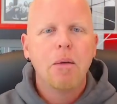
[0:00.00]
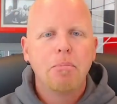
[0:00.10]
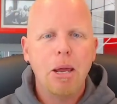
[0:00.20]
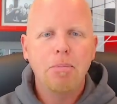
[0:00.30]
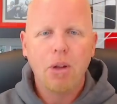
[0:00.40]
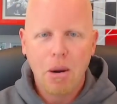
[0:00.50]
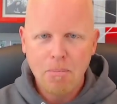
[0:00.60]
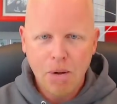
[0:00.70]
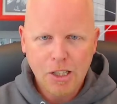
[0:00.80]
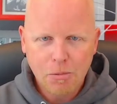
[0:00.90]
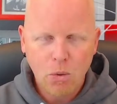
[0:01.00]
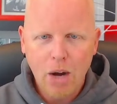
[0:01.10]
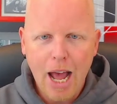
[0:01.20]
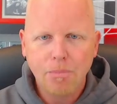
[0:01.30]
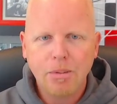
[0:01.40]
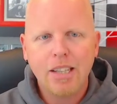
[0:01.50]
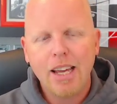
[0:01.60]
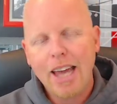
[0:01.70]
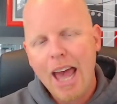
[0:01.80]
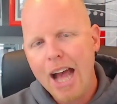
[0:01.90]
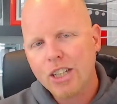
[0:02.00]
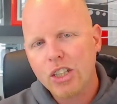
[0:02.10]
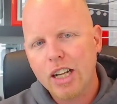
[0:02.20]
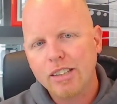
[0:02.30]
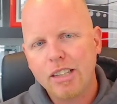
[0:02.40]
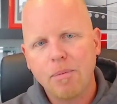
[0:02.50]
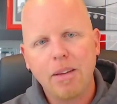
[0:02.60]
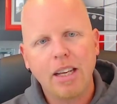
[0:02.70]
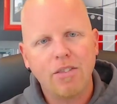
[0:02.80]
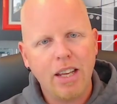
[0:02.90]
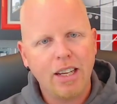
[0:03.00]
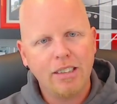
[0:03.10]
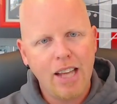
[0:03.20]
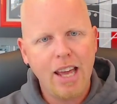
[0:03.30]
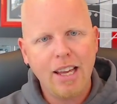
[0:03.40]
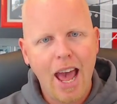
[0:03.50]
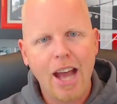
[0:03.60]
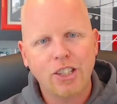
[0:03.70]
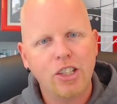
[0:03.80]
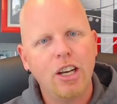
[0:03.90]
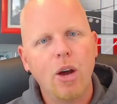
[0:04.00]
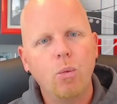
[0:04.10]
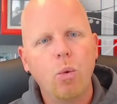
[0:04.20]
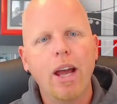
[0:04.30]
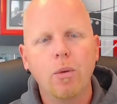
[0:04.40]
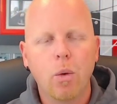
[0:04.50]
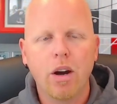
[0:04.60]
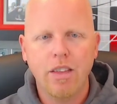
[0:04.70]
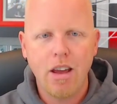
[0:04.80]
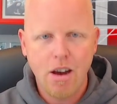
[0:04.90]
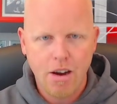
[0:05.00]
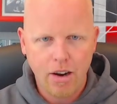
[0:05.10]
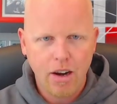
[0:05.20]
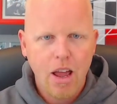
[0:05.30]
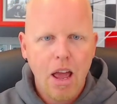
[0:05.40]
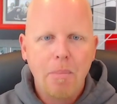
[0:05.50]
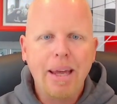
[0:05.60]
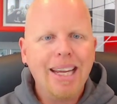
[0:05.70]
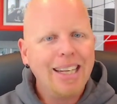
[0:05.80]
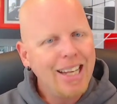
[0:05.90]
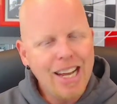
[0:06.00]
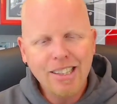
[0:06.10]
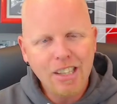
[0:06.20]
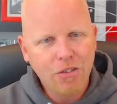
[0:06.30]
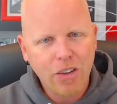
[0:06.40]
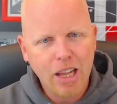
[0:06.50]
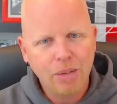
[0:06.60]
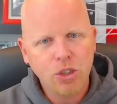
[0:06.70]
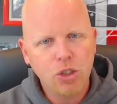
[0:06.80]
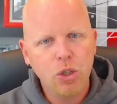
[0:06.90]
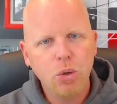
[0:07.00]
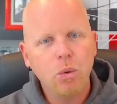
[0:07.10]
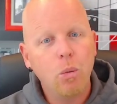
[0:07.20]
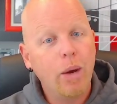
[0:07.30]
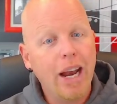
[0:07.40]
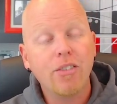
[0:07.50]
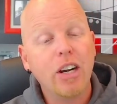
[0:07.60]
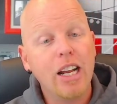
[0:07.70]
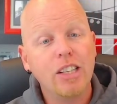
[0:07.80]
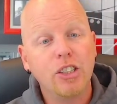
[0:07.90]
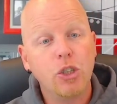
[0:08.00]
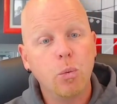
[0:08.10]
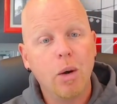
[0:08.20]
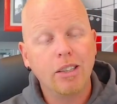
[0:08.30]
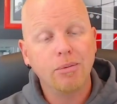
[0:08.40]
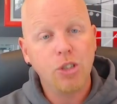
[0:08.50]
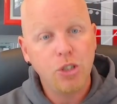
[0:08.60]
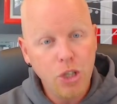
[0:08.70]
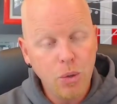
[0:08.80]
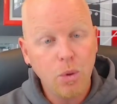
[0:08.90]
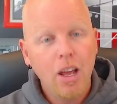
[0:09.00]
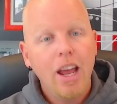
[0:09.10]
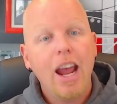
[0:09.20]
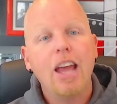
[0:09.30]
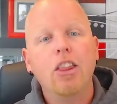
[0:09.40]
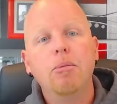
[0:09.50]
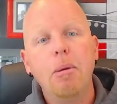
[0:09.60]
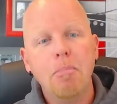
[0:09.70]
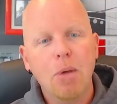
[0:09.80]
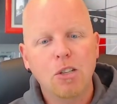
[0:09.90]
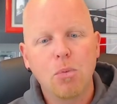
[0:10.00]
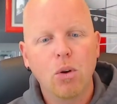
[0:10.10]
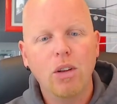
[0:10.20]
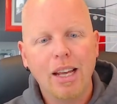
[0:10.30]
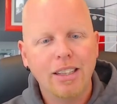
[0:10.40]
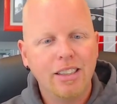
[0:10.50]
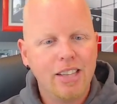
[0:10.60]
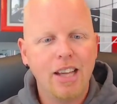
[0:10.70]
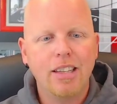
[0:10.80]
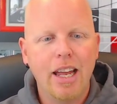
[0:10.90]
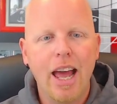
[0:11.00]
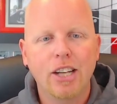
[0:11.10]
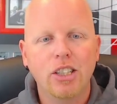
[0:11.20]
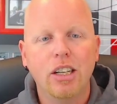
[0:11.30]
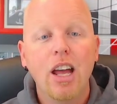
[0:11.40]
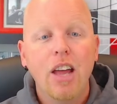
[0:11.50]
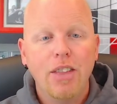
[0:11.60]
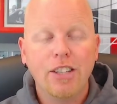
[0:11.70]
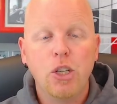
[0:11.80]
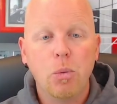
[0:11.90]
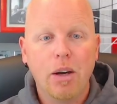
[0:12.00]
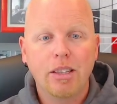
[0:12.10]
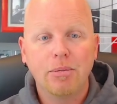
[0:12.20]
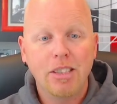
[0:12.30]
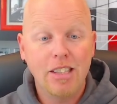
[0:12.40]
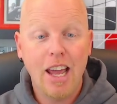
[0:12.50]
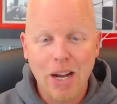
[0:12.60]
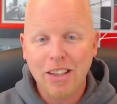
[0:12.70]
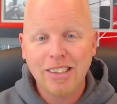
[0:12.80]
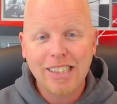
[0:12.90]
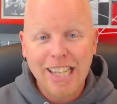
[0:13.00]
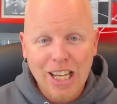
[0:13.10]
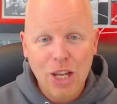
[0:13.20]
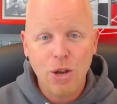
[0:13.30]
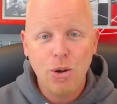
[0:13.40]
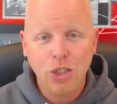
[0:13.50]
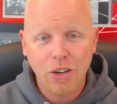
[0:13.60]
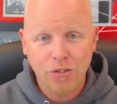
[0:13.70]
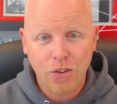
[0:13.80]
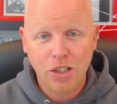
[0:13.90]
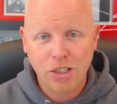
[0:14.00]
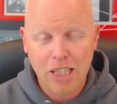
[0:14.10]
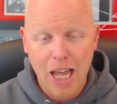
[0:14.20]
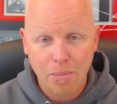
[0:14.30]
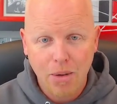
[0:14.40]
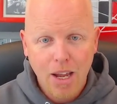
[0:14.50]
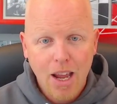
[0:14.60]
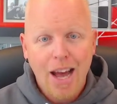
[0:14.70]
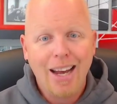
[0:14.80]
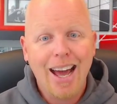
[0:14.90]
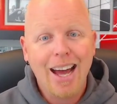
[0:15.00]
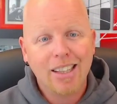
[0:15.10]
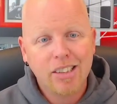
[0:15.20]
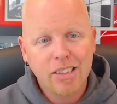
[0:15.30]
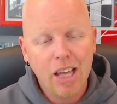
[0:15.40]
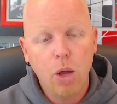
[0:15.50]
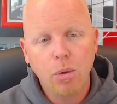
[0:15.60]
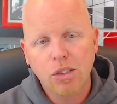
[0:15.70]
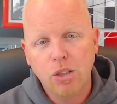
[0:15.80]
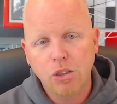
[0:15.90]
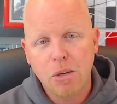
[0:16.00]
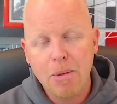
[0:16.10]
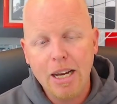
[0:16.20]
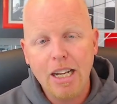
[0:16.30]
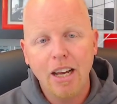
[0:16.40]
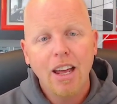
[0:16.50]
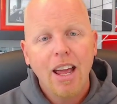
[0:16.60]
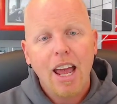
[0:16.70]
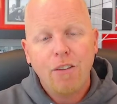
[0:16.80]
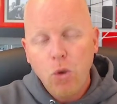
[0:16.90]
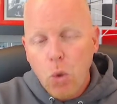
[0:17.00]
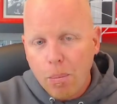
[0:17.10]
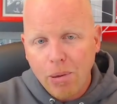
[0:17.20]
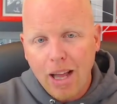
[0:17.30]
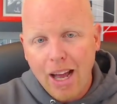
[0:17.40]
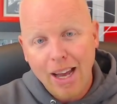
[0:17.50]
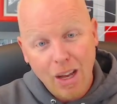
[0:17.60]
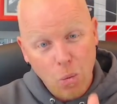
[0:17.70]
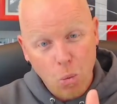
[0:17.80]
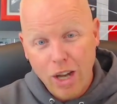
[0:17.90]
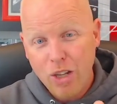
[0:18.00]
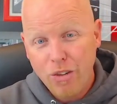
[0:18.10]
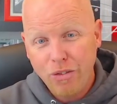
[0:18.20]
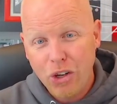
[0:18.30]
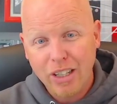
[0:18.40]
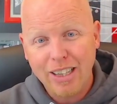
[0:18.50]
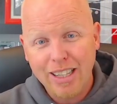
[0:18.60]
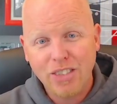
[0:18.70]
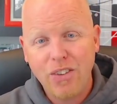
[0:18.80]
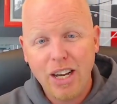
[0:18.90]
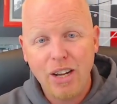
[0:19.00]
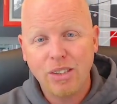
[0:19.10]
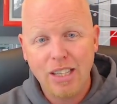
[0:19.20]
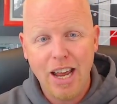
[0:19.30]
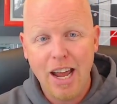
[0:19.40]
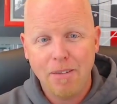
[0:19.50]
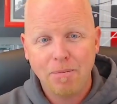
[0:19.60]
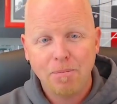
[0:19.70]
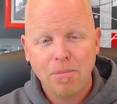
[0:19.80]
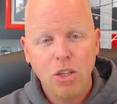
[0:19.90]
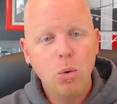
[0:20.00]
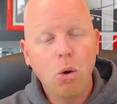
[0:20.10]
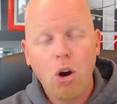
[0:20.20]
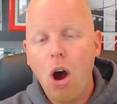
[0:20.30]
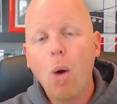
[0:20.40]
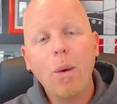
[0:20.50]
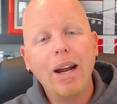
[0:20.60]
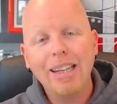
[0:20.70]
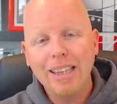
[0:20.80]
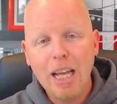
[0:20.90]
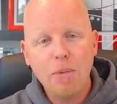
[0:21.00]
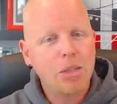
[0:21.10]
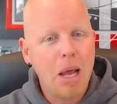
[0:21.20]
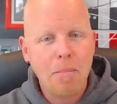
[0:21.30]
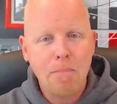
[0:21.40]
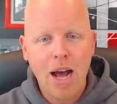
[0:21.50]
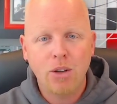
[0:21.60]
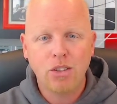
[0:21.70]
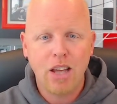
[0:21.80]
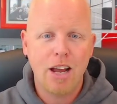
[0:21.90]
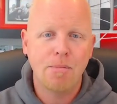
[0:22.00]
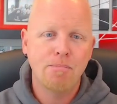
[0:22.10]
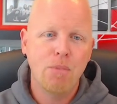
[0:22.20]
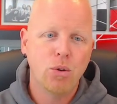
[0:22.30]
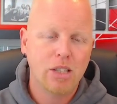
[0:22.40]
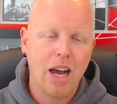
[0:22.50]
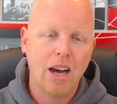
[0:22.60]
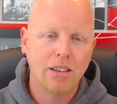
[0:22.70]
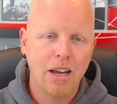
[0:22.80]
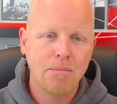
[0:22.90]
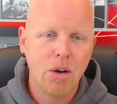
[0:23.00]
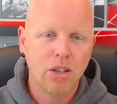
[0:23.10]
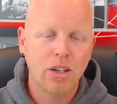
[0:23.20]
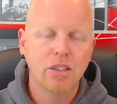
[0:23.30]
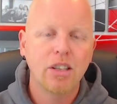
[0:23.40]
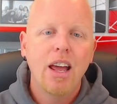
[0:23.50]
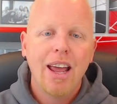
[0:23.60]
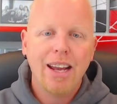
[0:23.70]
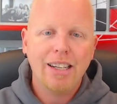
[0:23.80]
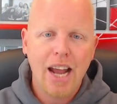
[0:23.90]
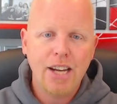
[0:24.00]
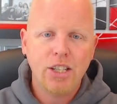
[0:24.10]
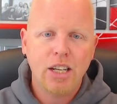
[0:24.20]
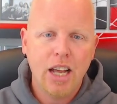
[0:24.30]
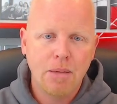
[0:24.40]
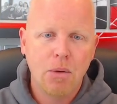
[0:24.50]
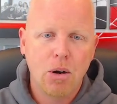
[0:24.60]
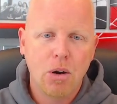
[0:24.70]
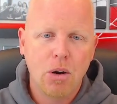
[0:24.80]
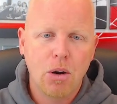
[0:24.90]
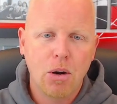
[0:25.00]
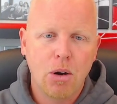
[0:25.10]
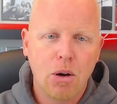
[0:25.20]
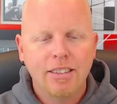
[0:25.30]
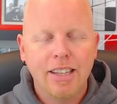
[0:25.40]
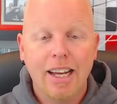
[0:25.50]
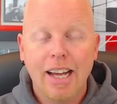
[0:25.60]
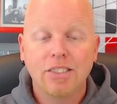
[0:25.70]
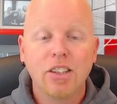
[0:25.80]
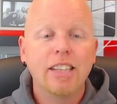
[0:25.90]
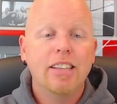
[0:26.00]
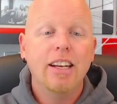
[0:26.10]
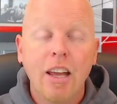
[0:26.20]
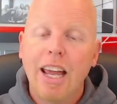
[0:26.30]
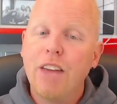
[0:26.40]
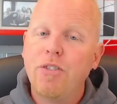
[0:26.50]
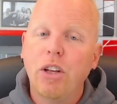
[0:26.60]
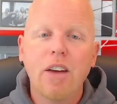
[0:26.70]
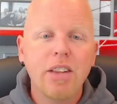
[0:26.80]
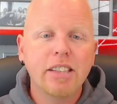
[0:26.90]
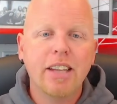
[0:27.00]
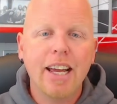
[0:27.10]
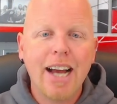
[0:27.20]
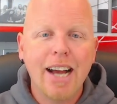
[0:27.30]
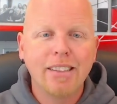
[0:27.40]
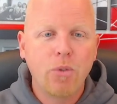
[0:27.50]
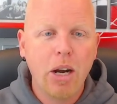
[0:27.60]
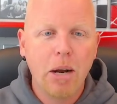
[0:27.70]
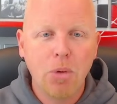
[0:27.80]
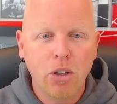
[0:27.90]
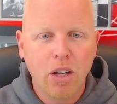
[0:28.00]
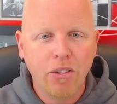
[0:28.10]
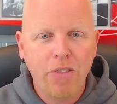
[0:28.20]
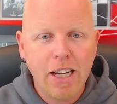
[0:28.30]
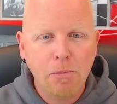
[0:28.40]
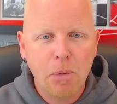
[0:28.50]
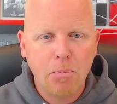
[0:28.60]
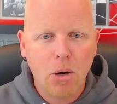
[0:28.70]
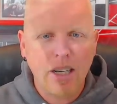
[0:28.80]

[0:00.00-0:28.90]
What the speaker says: People are much more apt to take action on something if they can take action right where they are. Make it easy for them to do whatever it is that you want them to do, and they'll be much more likely to take that action that you want them to take. This is a huge first step on how to sell with social media. If you apply what you've learned in this video today, you are already leaps and bounds ahead of most online marketers engaging in the marketplace today, guys. So listen, if you love this today, guys, I've written a book called Facebook Marketing